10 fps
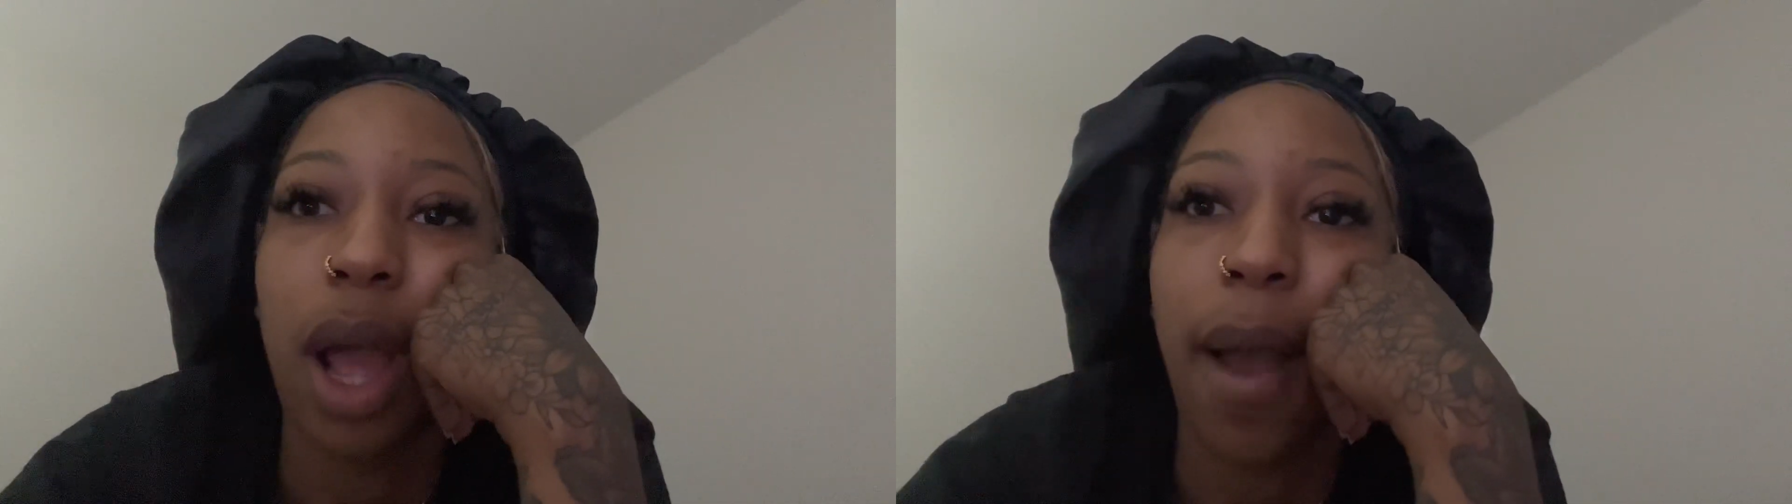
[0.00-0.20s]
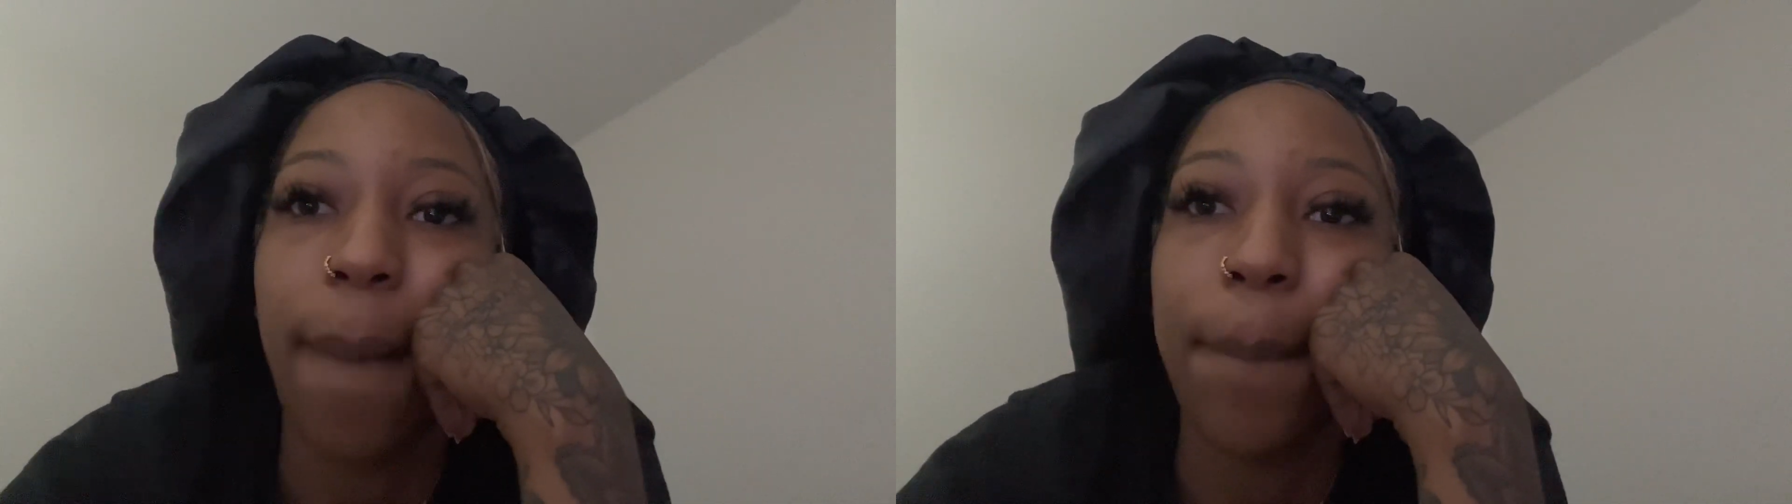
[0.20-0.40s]

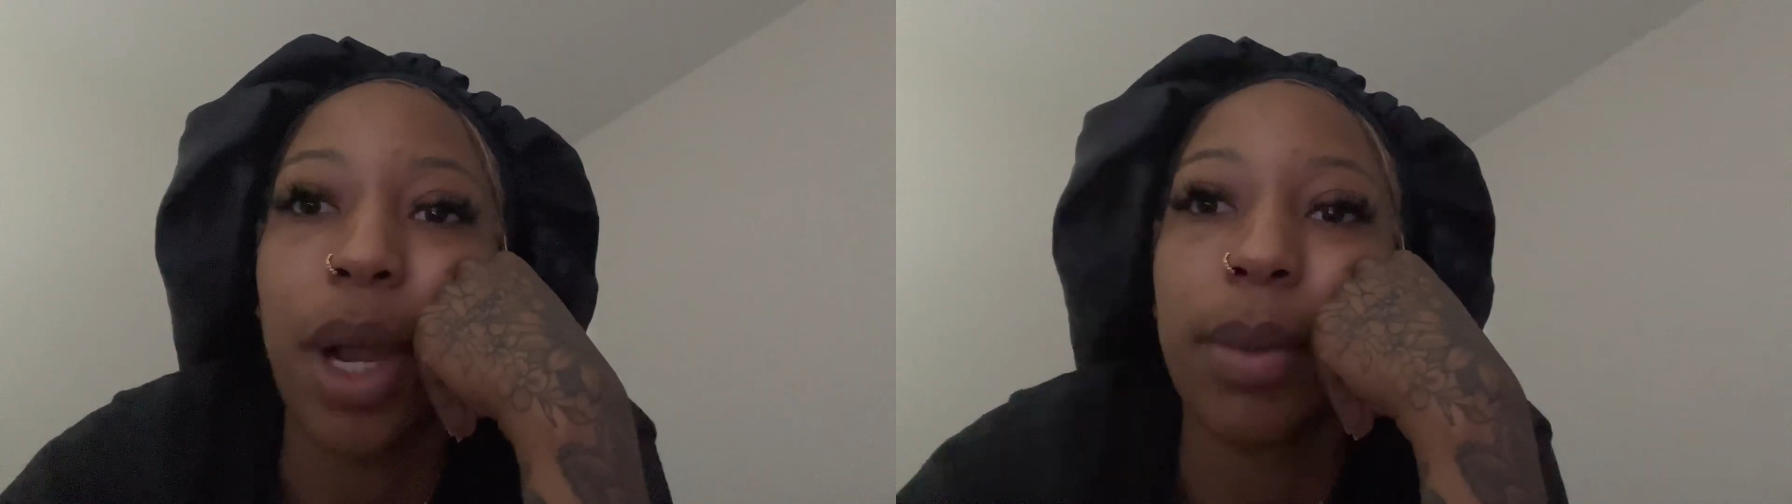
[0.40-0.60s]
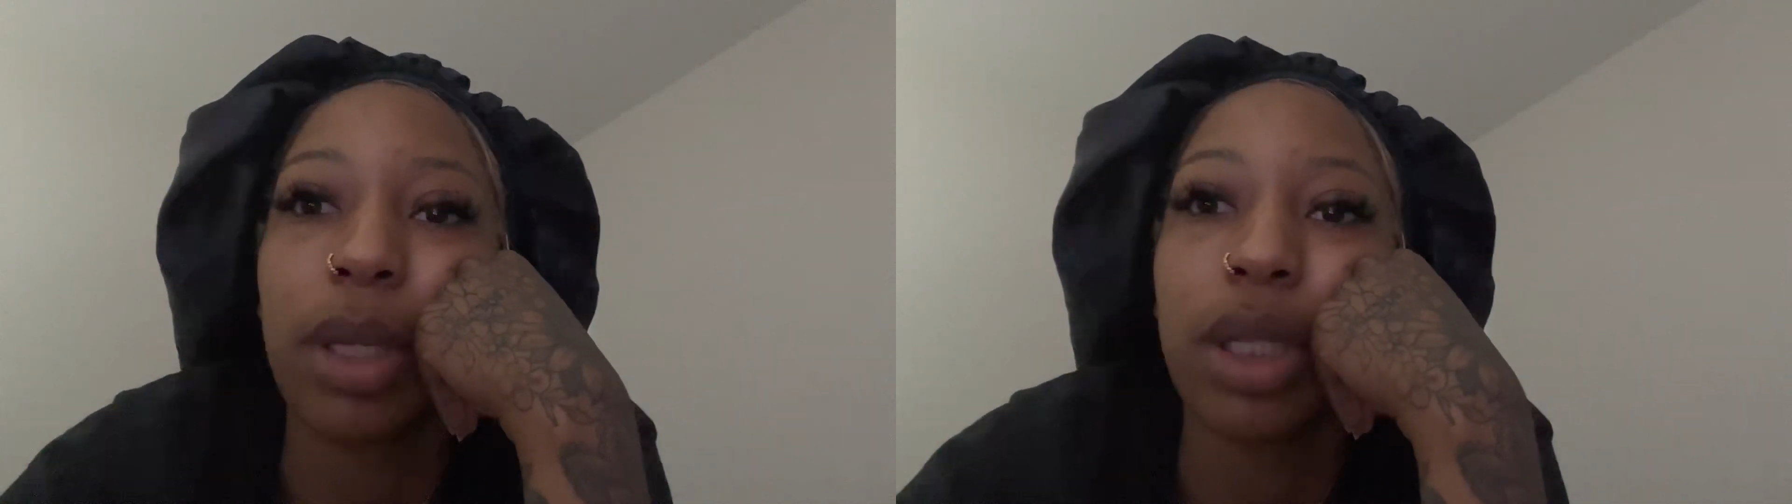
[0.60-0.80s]
I'm
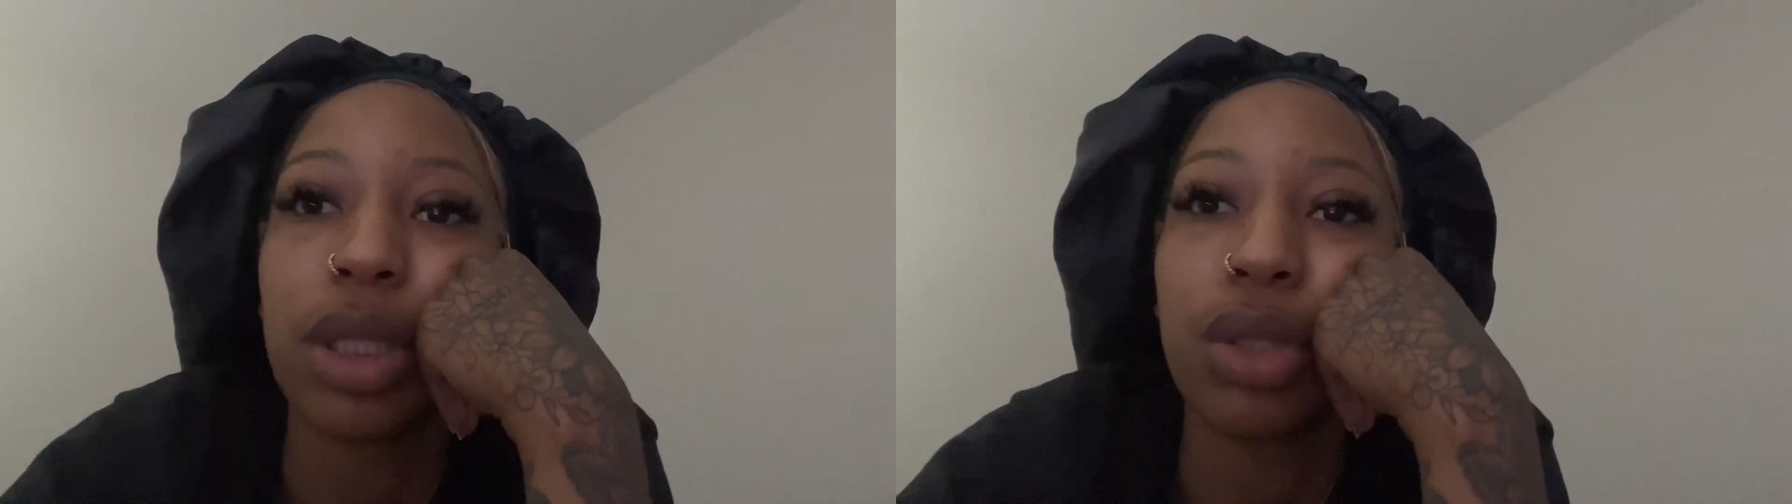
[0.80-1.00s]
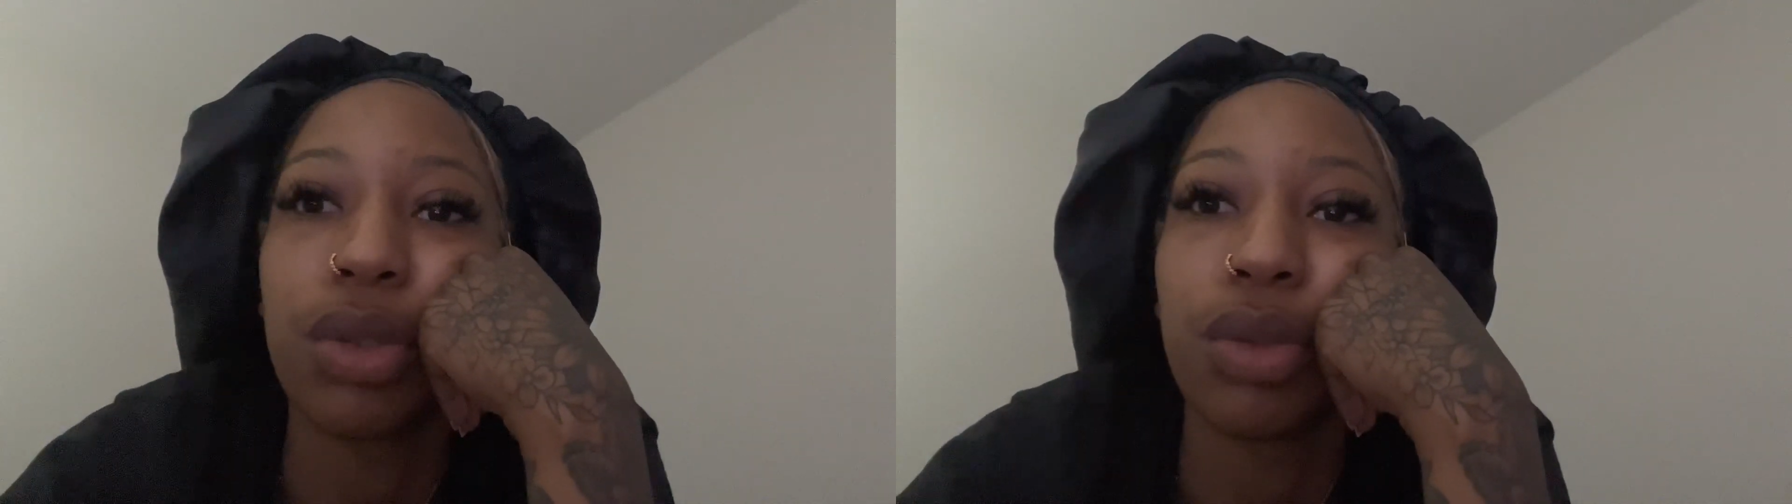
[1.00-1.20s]
probably going to
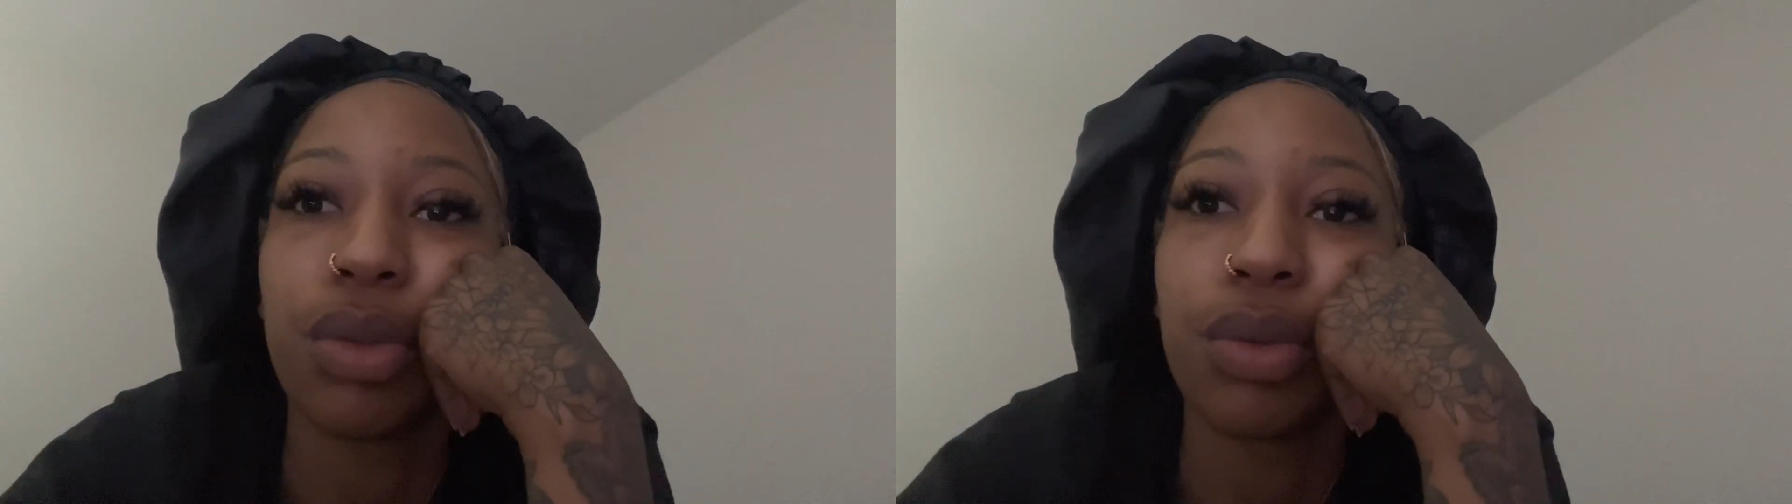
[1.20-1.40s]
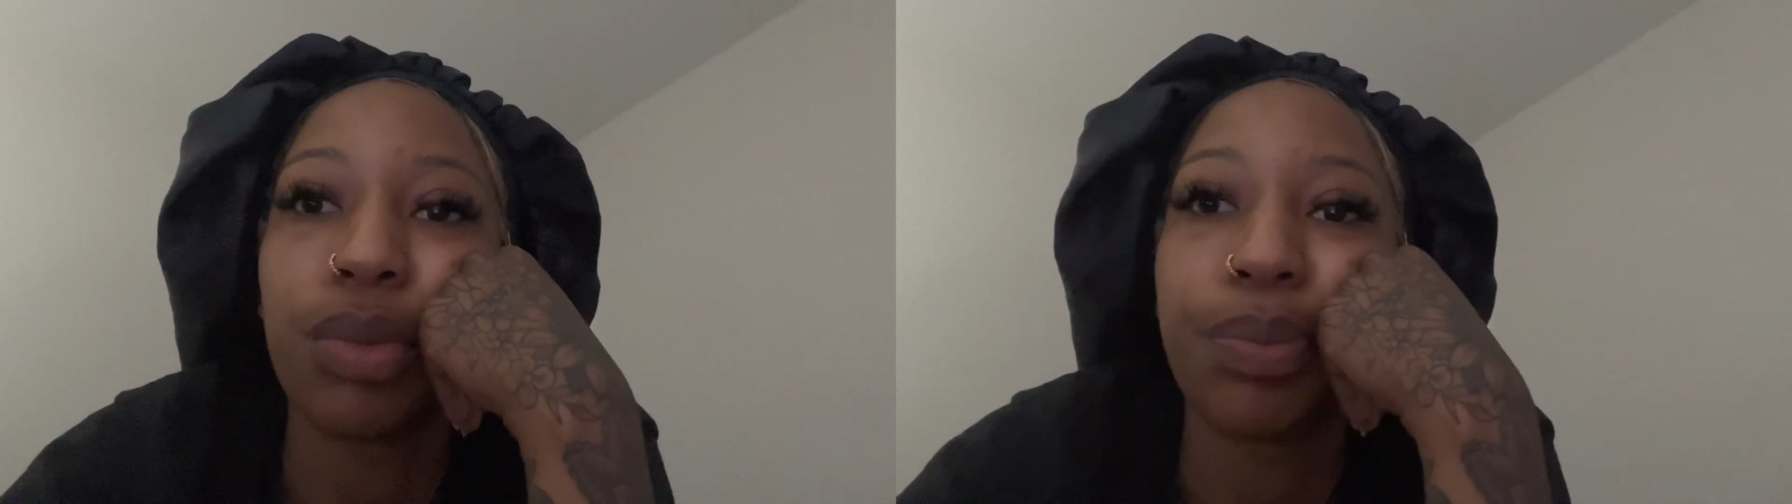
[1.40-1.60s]

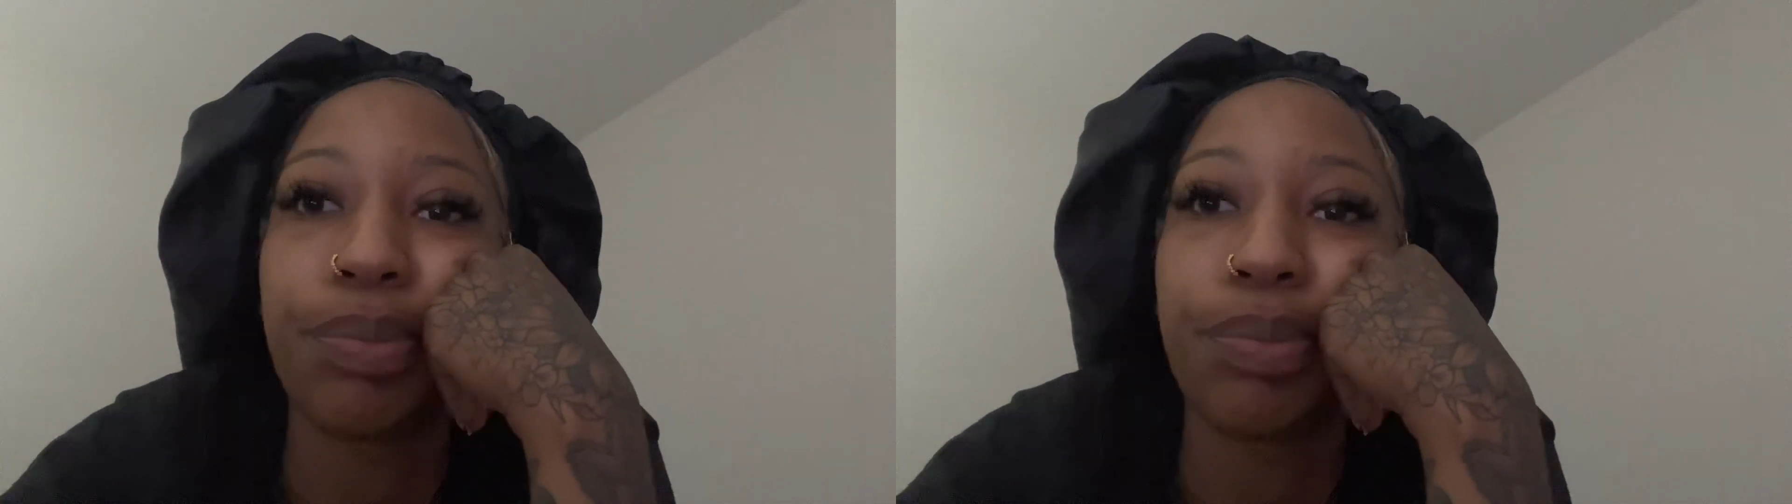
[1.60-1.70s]
do